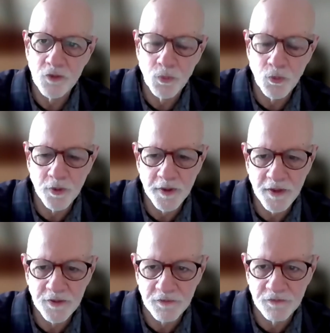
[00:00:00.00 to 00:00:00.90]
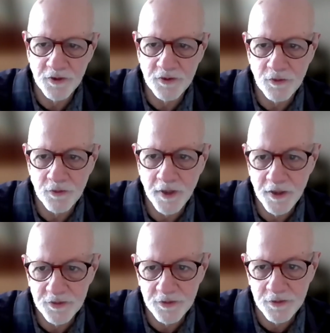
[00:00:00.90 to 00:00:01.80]
reporting as a fixed
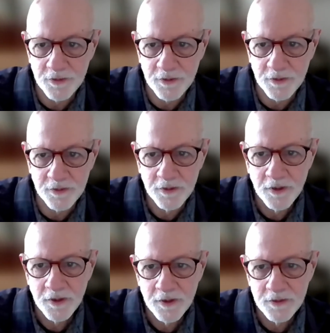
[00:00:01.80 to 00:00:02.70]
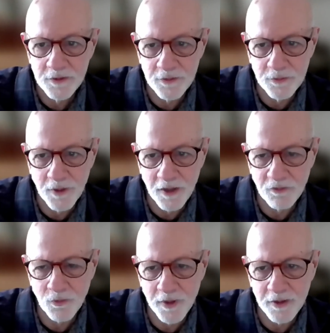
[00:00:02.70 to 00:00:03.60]
location, do you have a
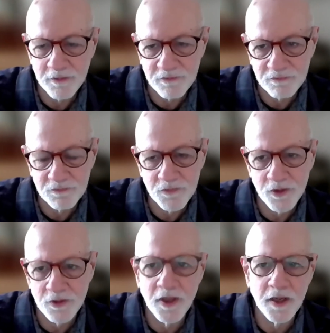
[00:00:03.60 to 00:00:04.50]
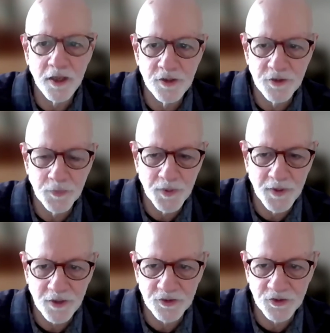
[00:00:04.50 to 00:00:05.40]
way of do you get any
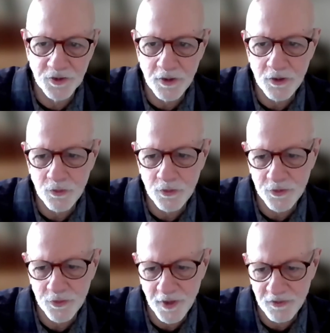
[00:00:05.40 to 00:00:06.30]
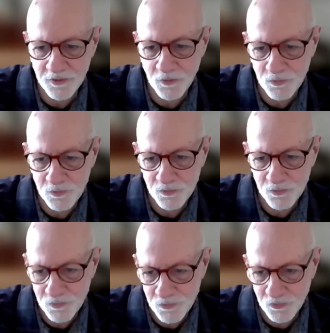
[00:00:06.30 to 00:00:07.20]
GPS jitter or do you have a
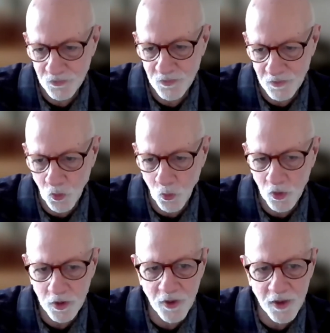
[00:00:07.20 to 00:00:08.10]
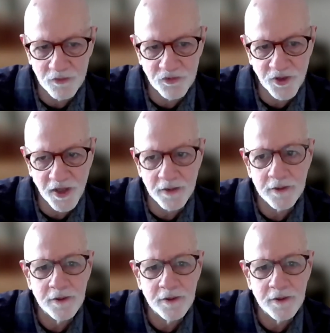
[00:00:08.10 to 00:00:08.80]
workaround for that?